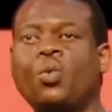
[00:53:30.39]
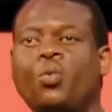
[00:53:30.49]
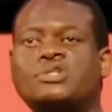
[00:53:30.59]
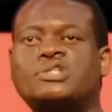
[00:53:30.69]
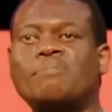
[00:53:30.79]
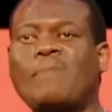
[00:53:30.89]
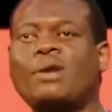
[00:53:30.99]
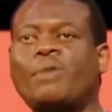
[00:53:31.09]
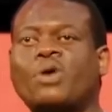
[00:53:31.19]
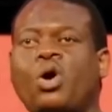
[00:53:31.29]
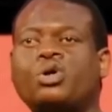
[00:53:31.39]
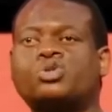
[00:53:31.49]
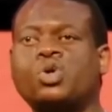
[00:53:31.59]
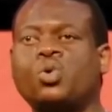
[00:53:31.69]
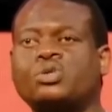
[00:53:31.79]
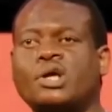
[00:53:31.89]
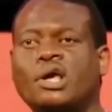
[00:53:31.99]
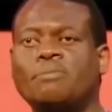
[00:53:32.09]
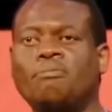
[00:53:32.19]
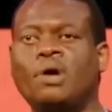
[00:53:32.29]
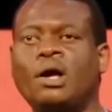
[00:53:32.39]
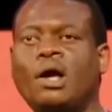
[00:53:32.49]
which the man of God told him